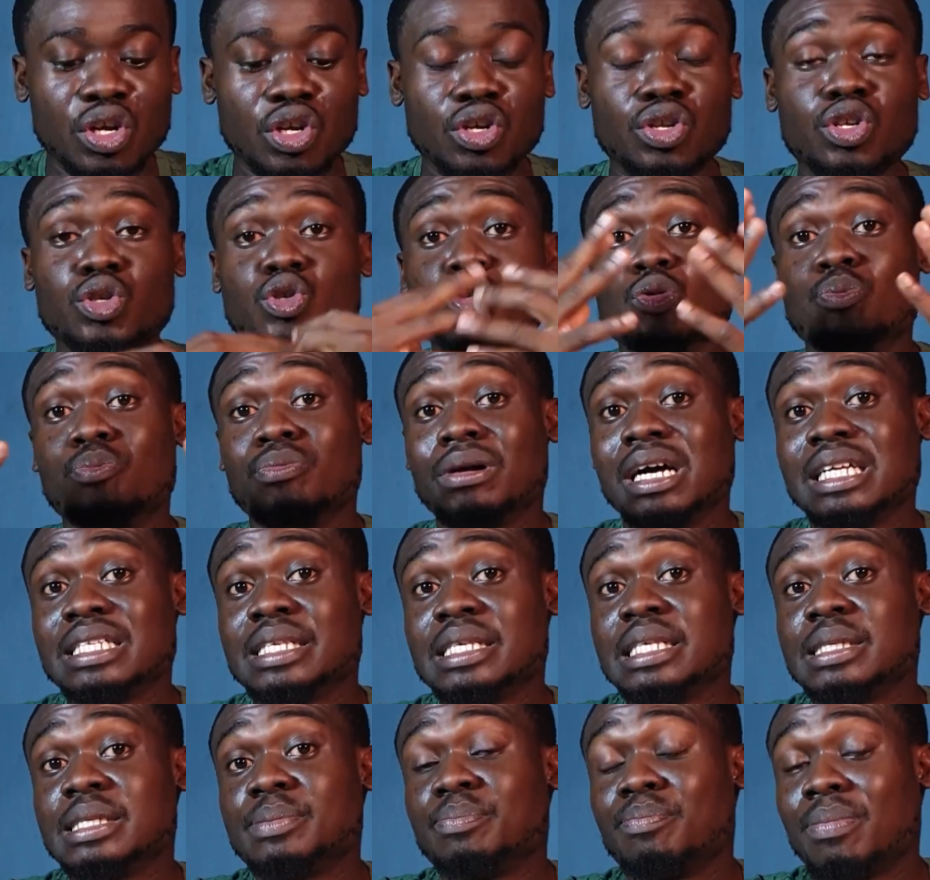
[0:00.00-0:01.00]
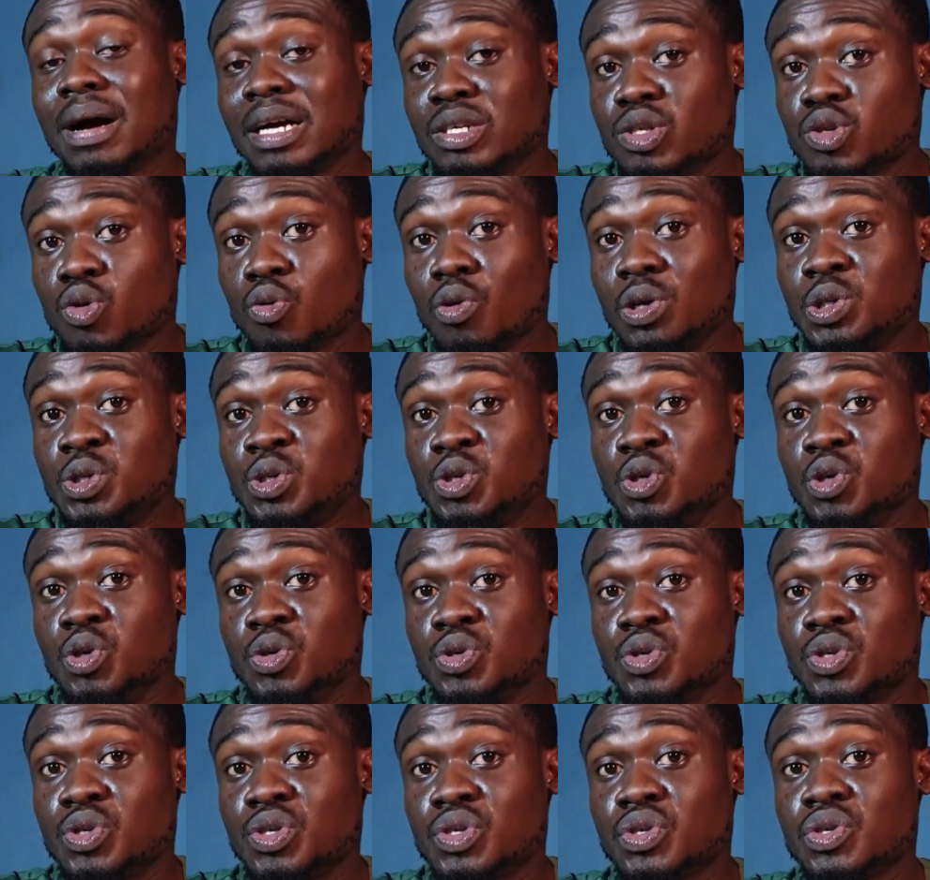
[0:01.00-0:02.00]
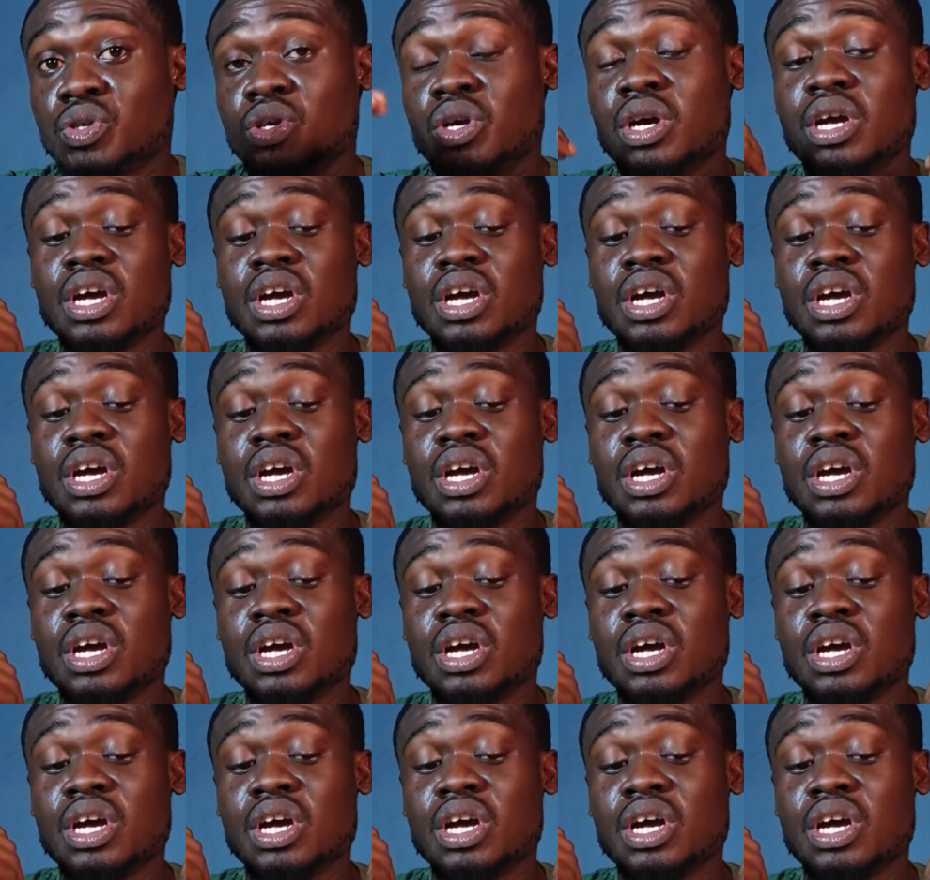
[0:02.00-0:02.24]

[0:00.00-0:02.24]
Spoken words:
You need to practice past questions.